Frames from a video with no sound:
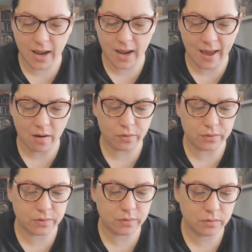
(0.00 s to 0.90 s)
out.
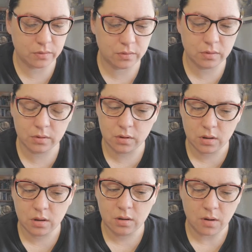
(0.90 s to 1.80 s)

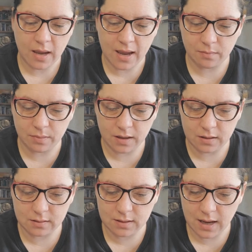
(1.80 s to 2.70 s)
Head
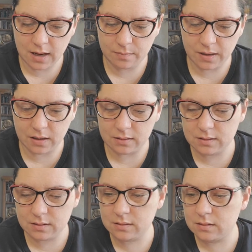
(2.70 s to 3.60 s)
pins, head pins.
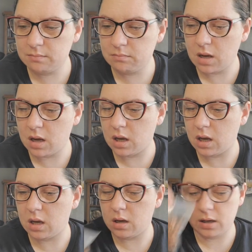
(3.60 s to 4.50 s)
Uh,
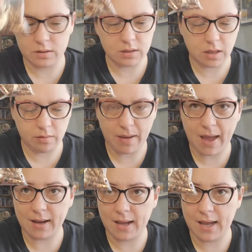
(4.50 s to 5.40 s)
here's another
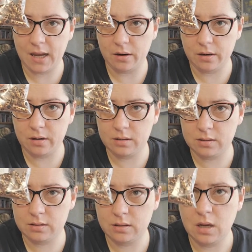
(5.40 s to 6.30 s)
pack of
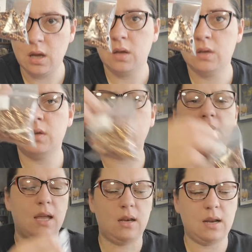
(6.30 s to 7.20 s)
hangers. So
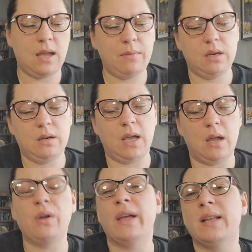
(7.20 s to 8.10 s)
again, how many do you get? Oh, you get